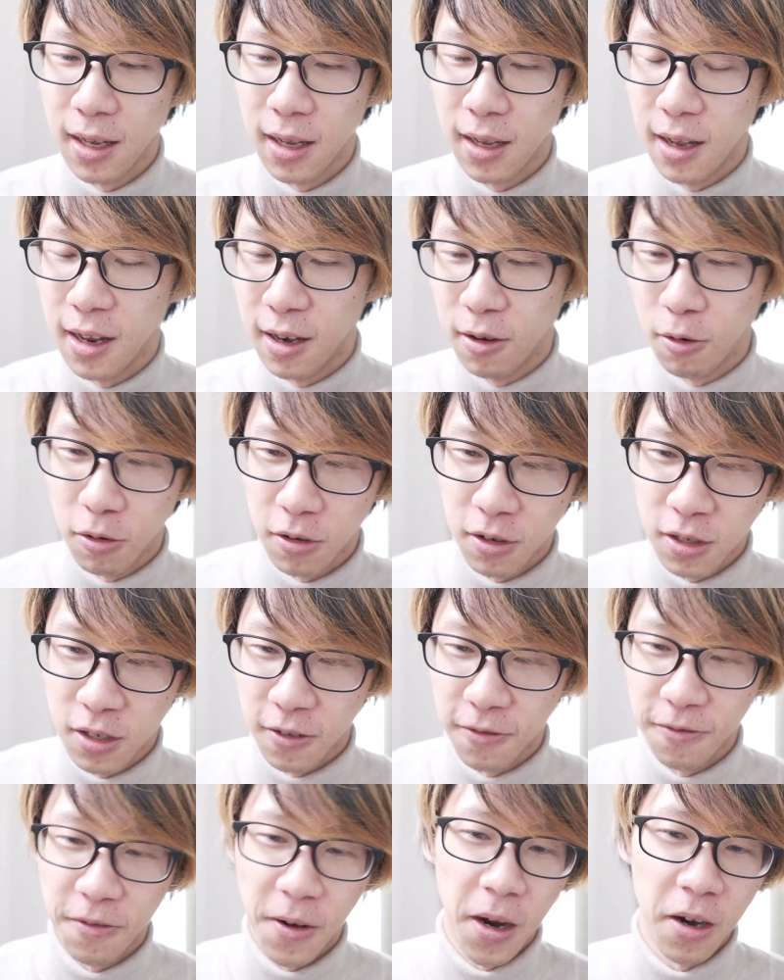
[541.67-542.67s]
in order
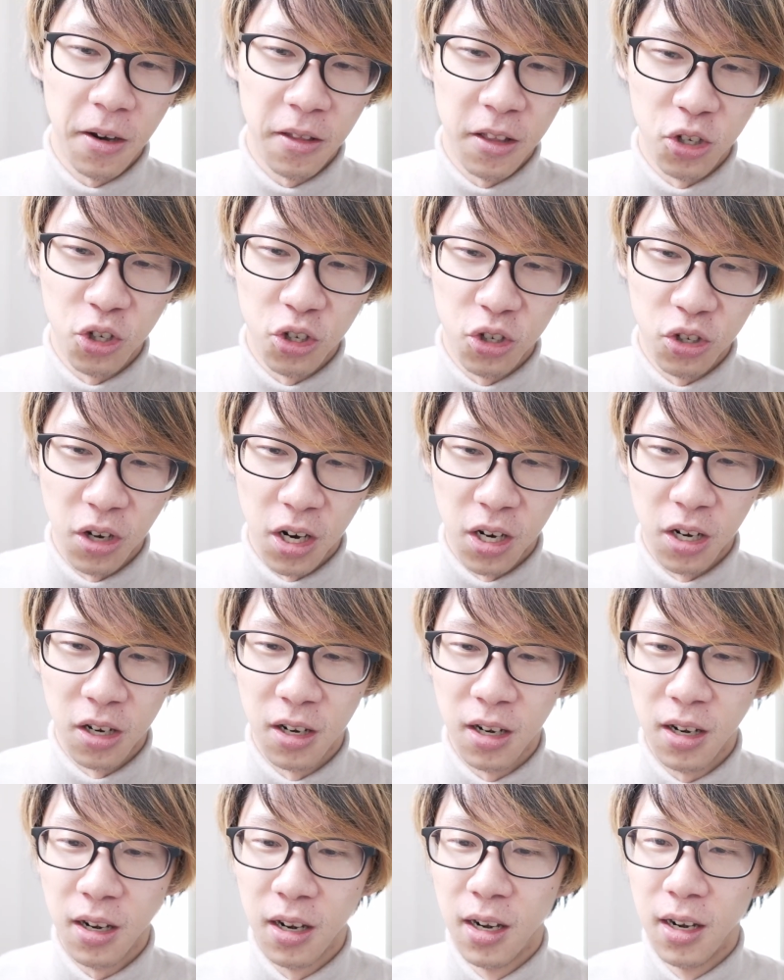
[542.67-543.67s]
to fire the
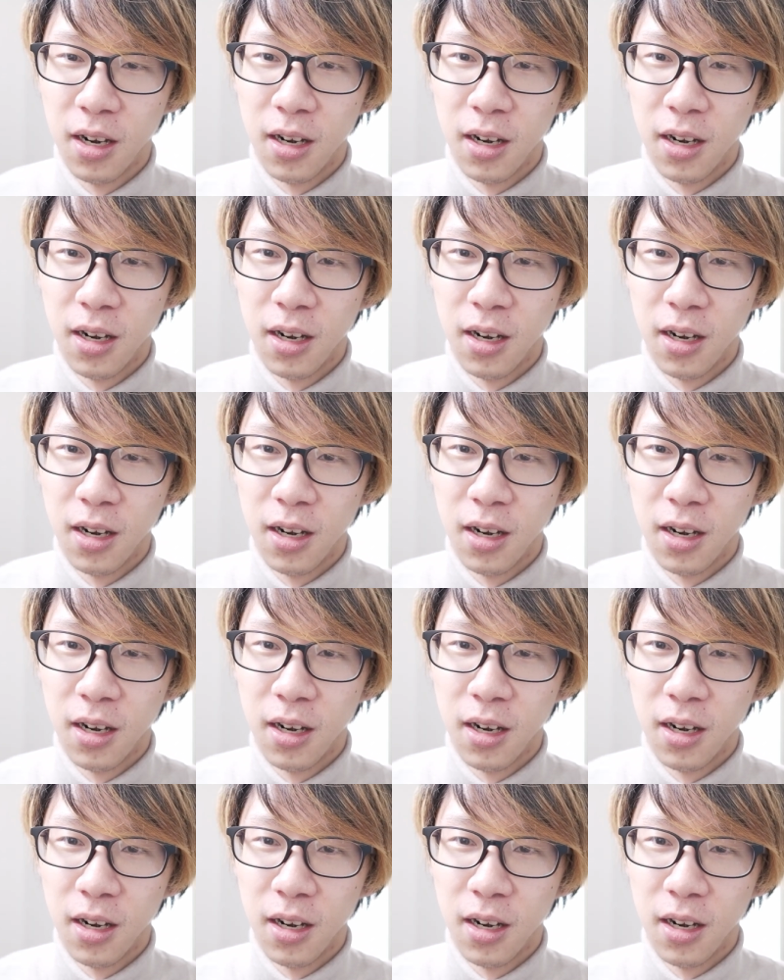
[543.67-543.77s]
shutter